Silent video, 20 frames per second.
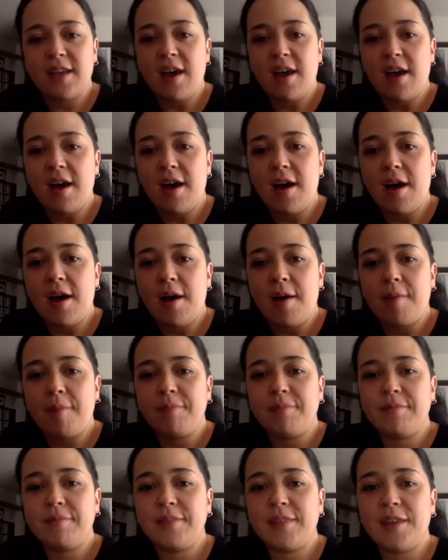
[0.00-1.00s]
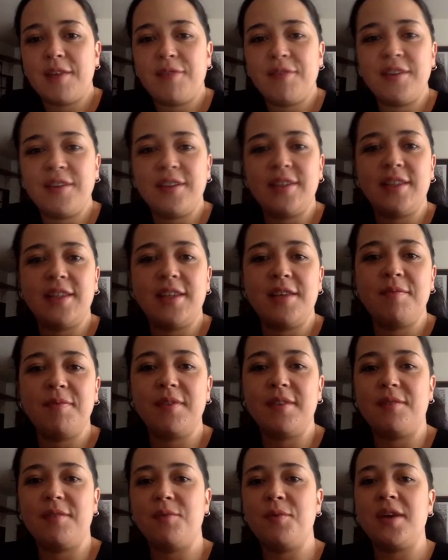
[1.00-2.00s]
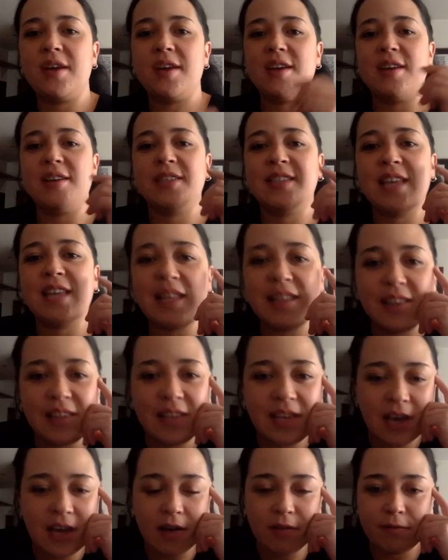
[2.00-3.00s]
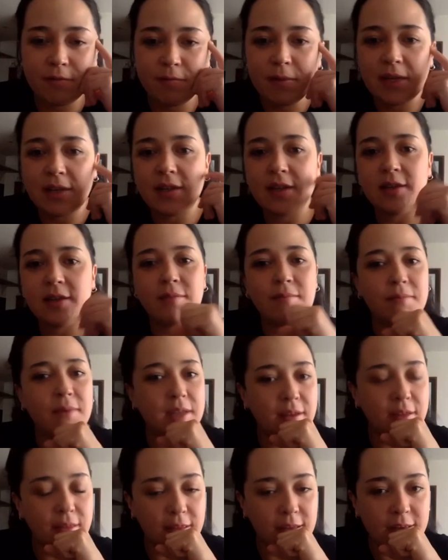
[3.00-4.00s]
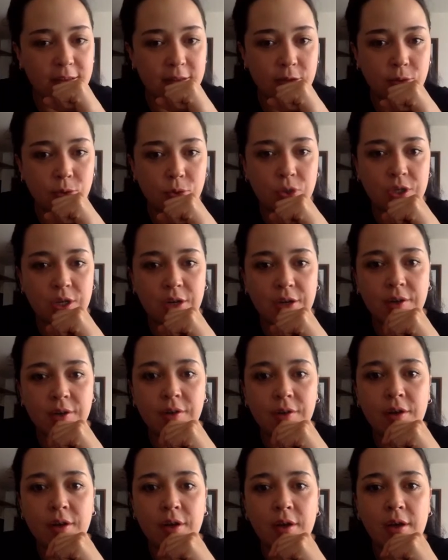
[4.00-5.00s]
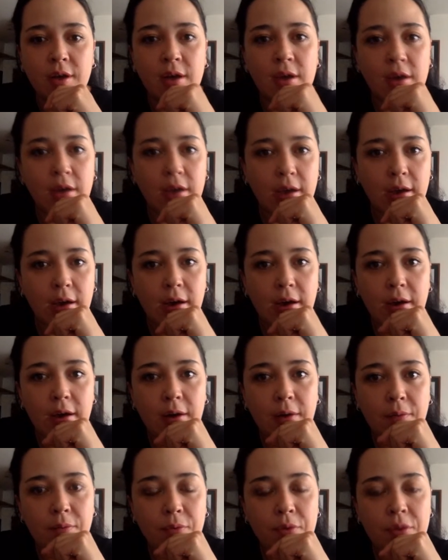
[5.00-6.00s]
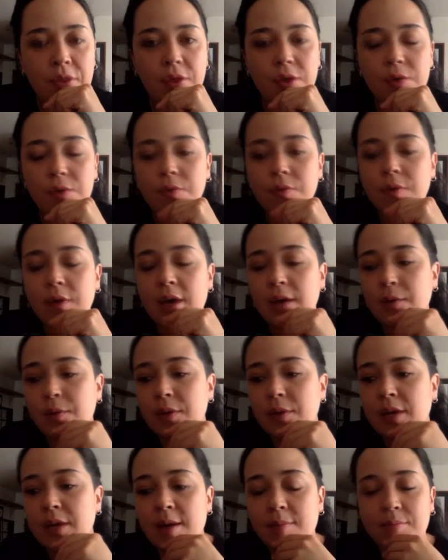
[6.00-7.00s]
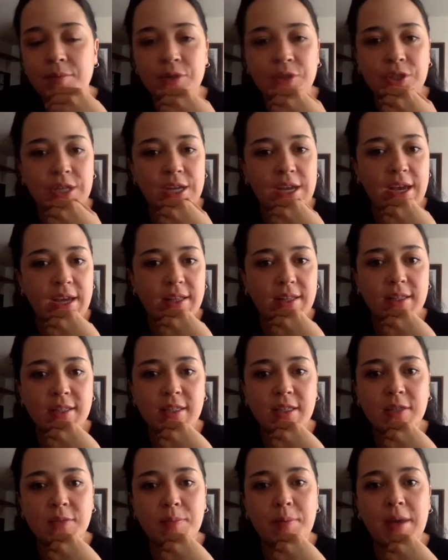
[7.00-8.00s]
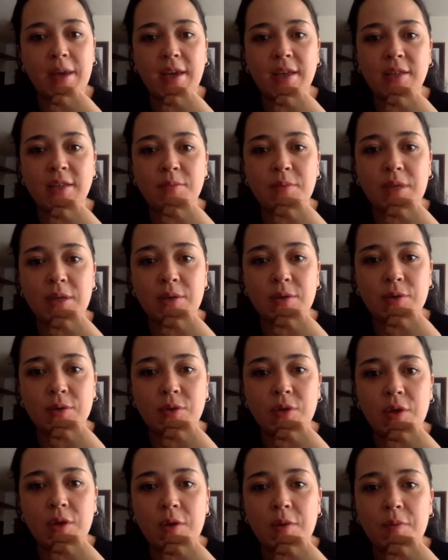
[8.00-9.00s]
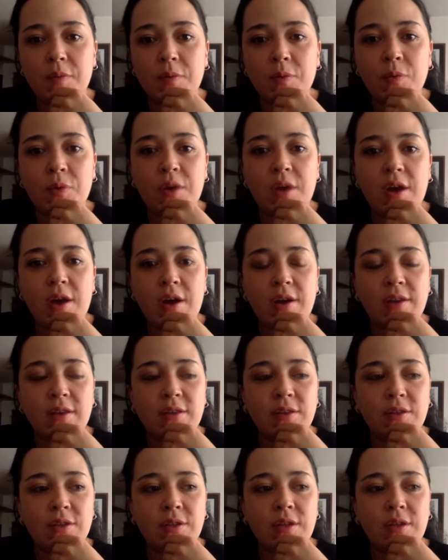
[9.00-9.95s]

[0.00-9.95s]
definitely. We sadly have many things to share with you. I really appreciate this space because we are